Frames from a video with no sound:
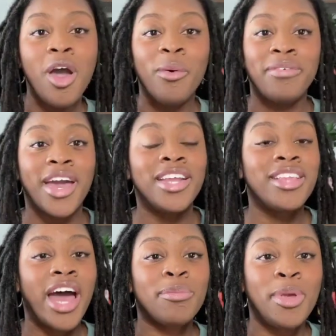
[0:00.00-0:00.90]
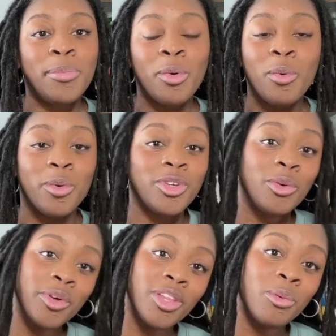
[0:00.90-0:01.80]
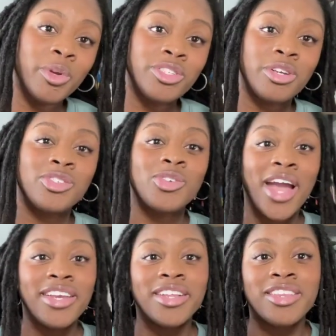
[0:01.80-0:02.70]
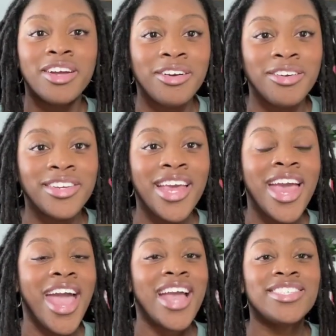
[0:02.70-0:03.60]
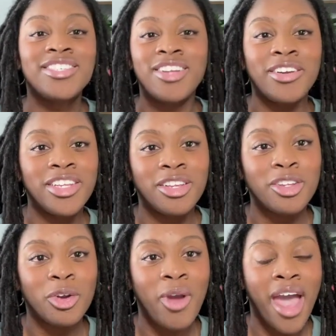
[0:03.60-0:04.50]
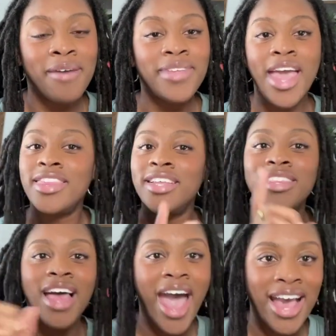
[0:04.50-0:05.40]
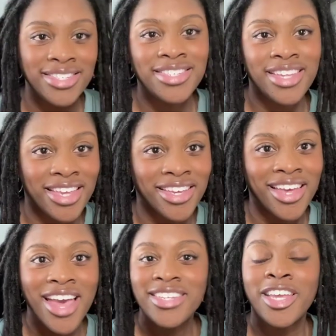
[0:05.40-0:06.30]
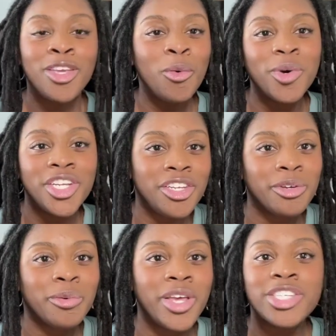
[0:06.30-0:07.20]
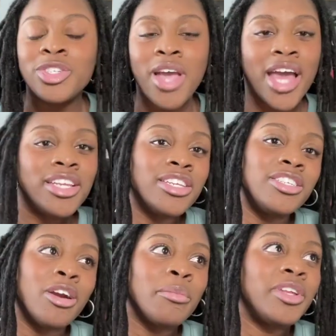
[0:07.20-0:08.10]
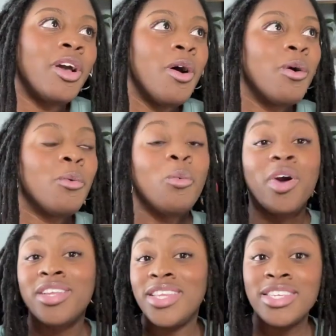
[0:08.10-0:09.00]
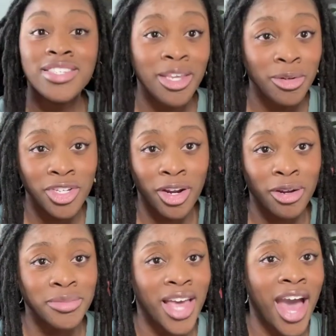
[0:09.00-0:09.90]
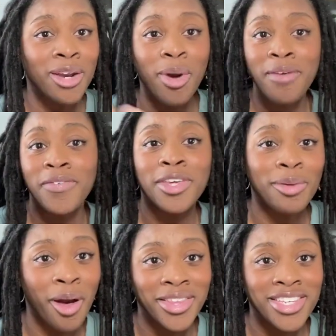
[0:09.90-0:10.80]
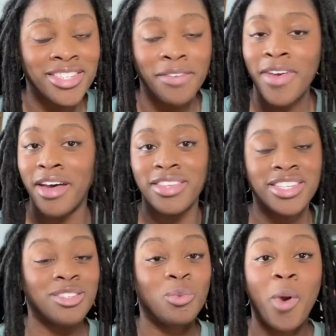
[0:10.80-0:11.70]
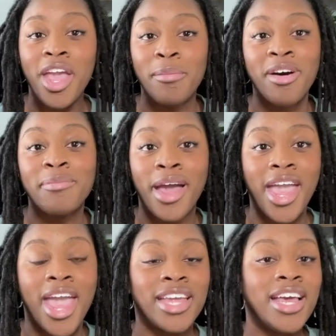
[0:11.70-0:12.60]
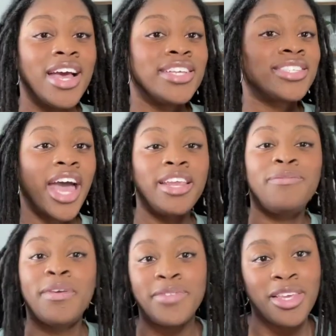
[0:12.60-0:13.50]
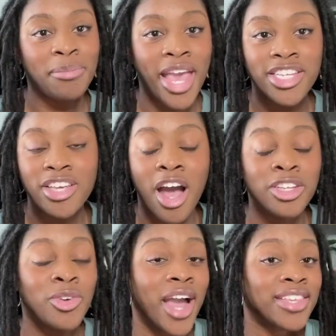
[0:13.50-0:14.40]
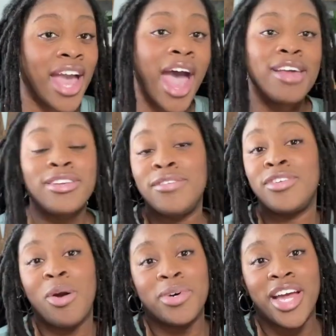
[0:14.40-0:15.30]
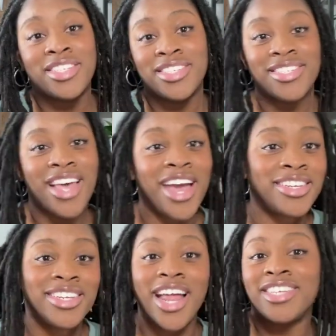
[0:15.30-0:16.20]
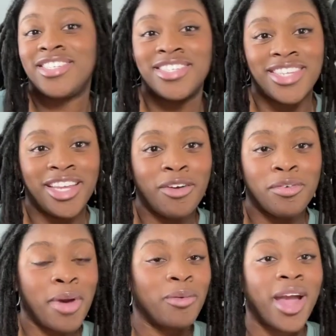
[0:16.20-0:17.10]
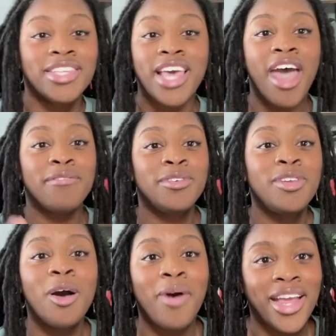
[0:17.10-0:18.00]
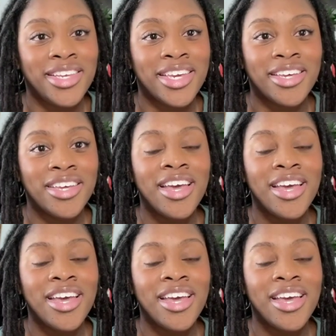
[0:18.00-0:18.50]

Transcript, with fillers: We've got a lot of people who are doing their research, trying to learn and starting on their craft. And the last thing that you want to do is try to determine, what are these legal terms? How do I figure all this stuff out? This is way above my head. Sign a 15-page contract that I don't even know what I just signed. Did I just sign over my rights? I have no idea.